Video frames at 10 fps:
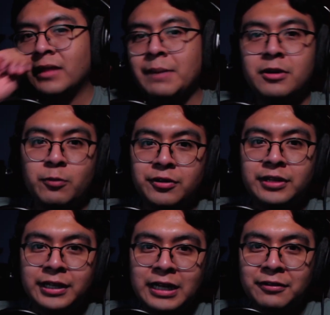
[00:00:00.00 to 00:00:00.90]
Let me know what you
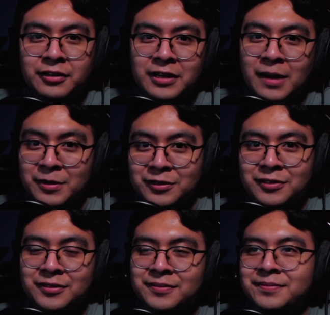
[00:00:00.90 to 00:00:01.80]
think down in the
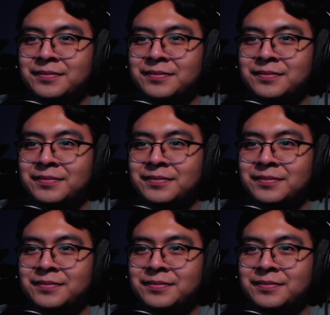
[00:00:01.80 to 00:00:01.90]
comments.